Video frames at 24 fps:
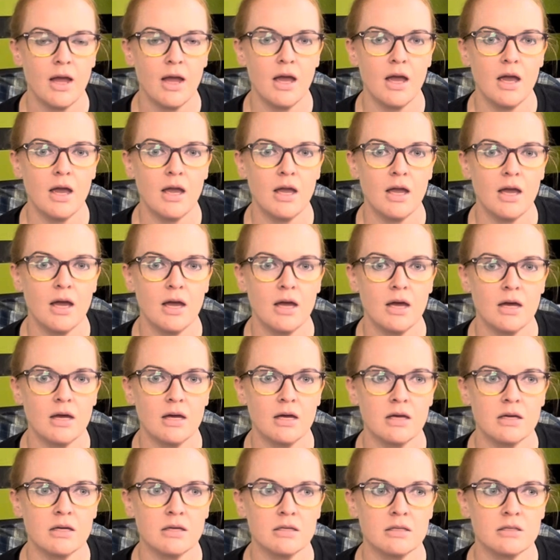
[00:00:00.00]

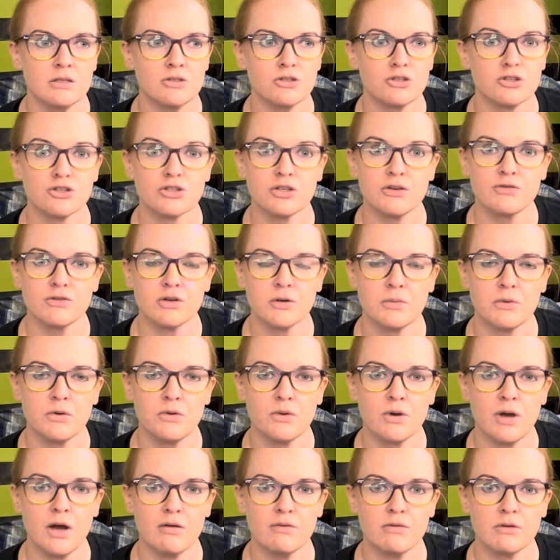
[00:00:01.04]
and your shifter boot
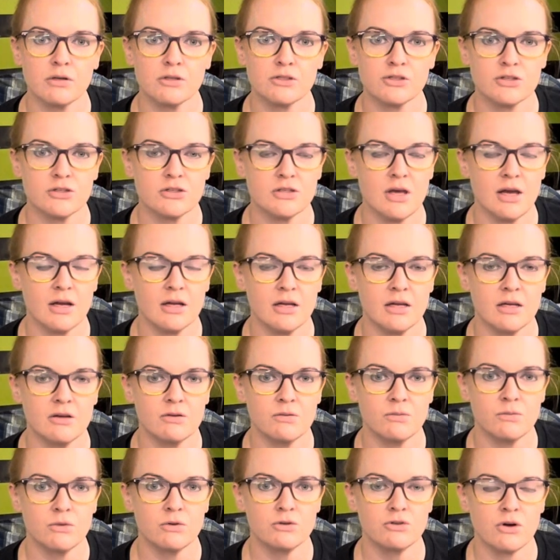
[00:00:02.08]
cover, just like it
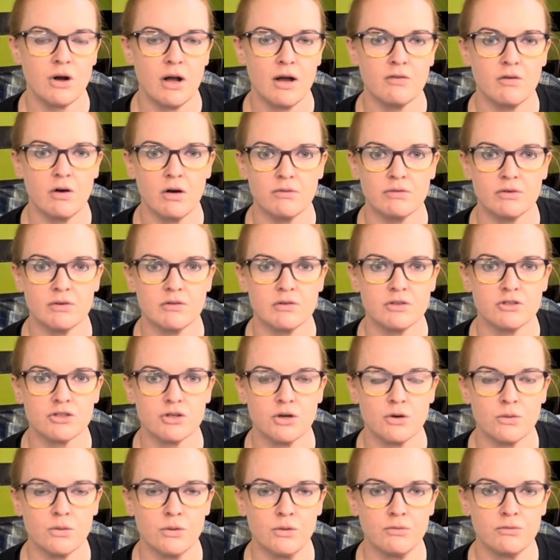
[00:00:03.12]
would drive off of the
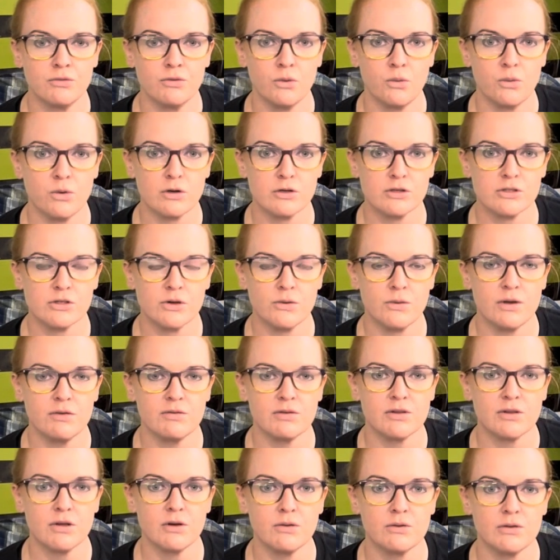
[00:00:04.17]
showroom floor. So
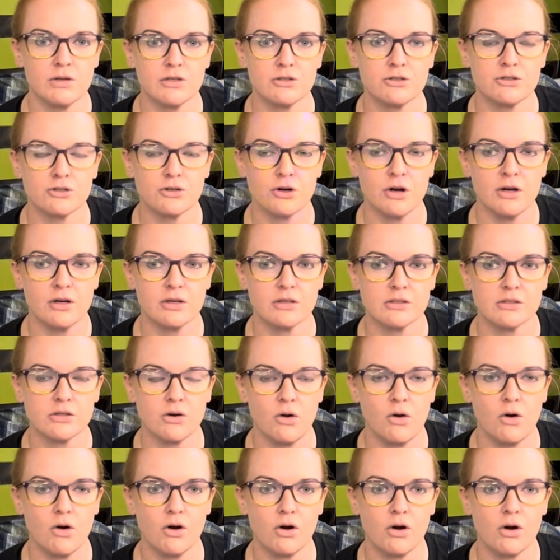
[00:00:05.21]
even though these trucks
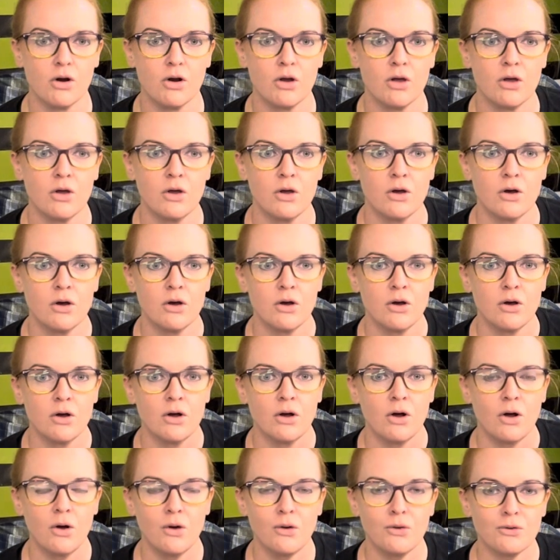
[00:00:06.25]
are
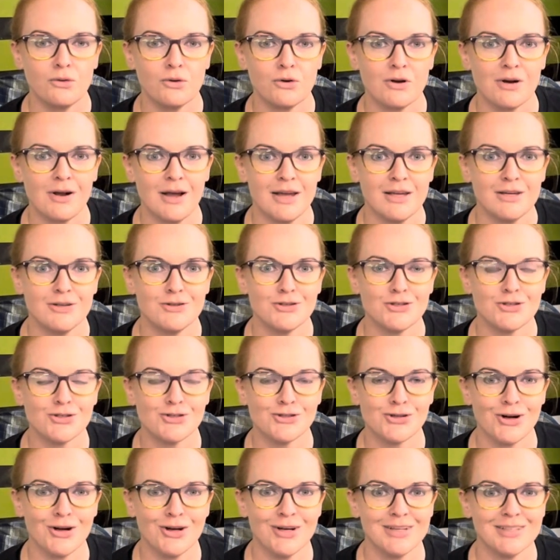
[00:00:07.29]
older aged
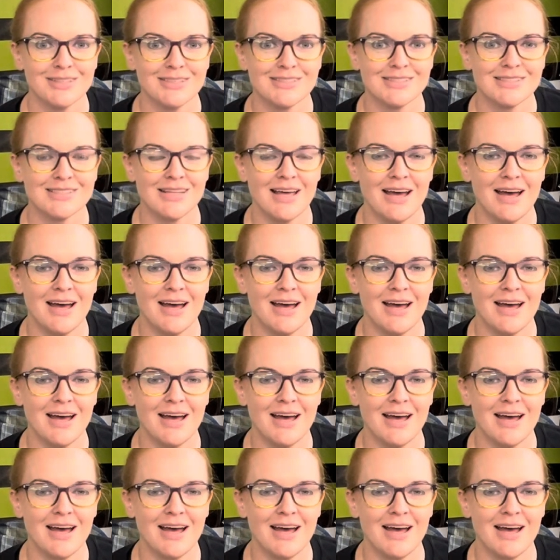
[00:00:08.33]
trucks,